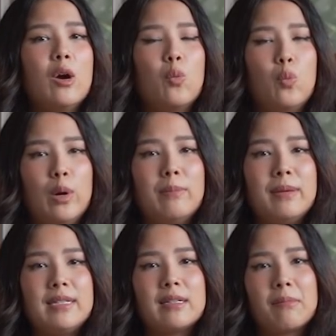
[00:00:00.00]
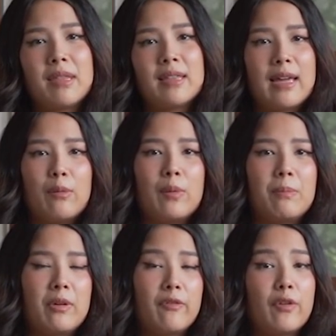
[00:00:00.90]
would be something that I
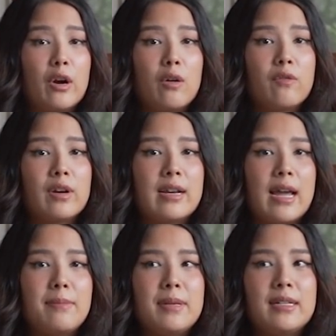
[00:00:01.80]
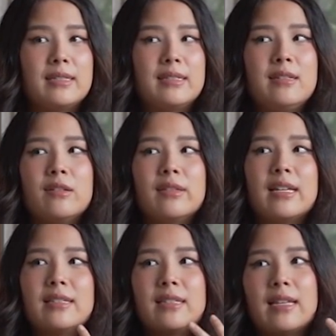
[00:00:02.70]
would prefer overnight because, you know,
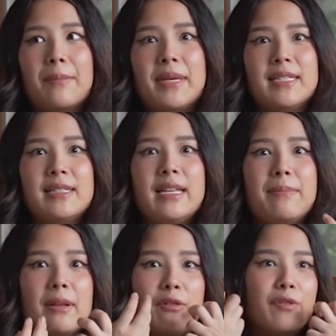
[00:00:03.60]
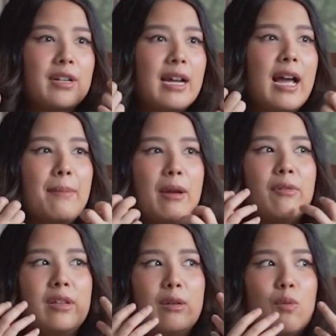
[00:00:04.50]
that's the time I sleep, and over time I
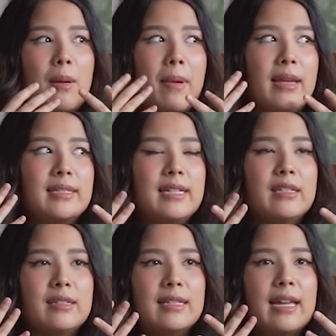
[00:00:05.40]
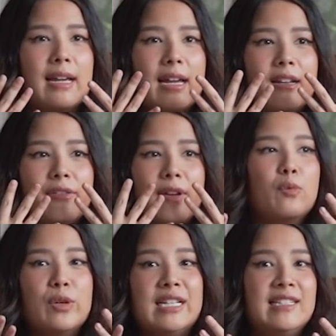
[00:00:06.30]
really want my skin to like kind of
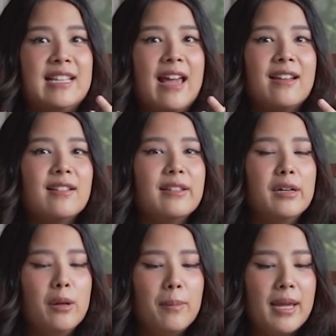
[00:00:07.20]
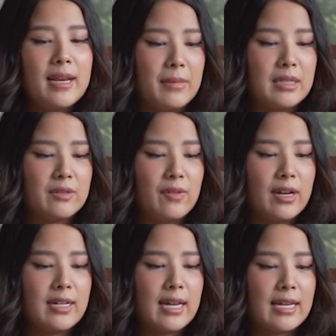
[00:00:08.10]
reset a little bit. It's
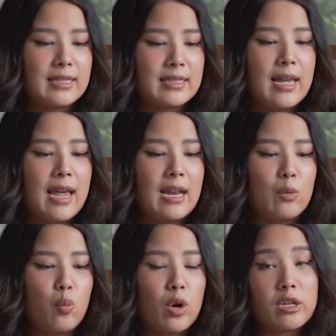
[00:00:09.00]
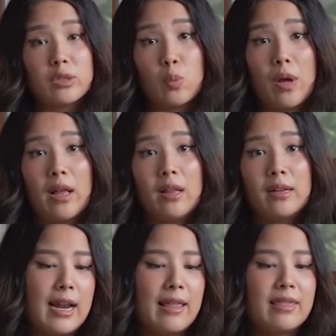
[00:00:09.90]
very nice and works well,
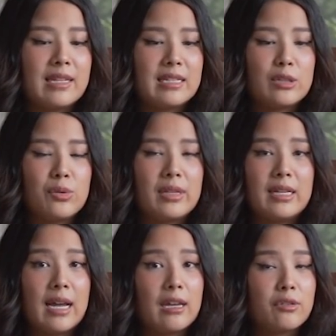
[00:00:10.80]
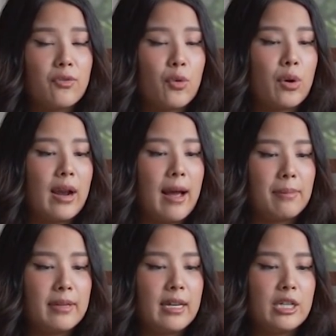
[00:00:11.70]
and this is really nice for
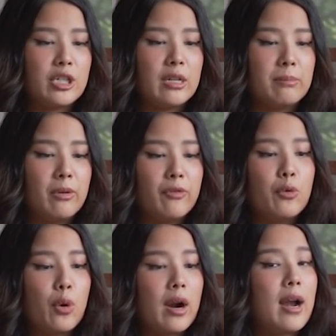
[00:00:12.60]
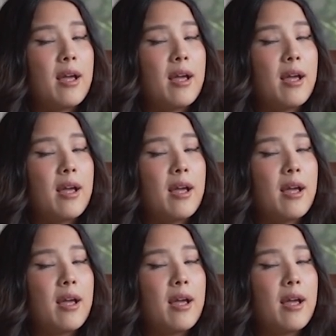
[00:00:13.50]
application before